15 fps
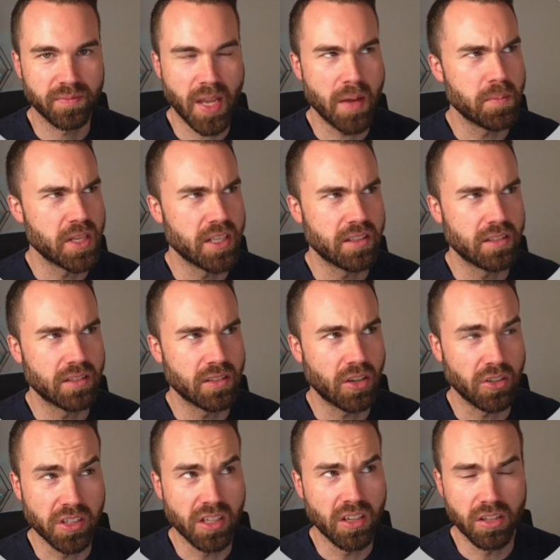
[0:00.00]
I mean,
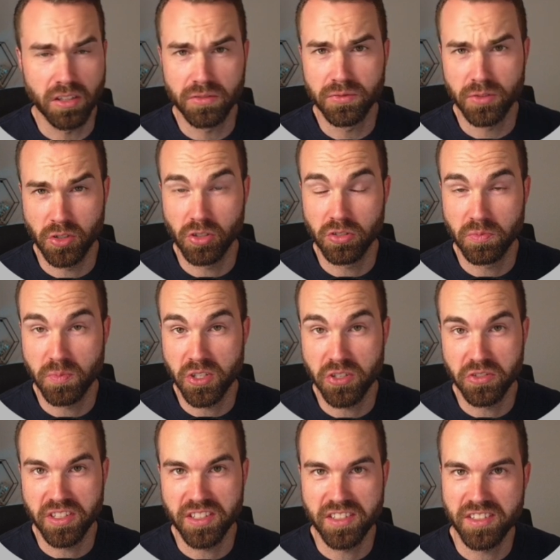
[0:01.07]
on a lot of good
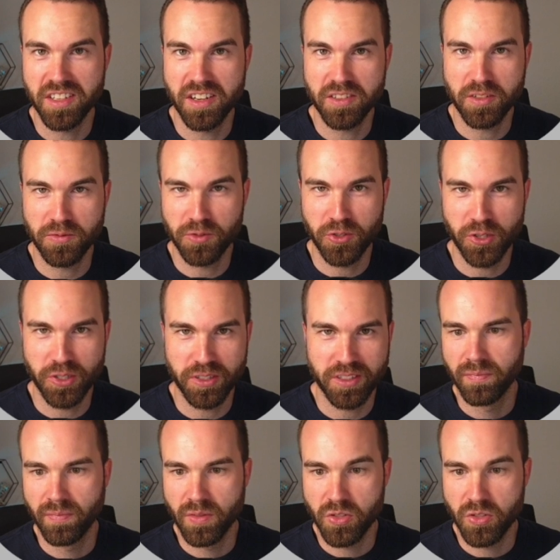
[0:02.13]
POD designs, of course.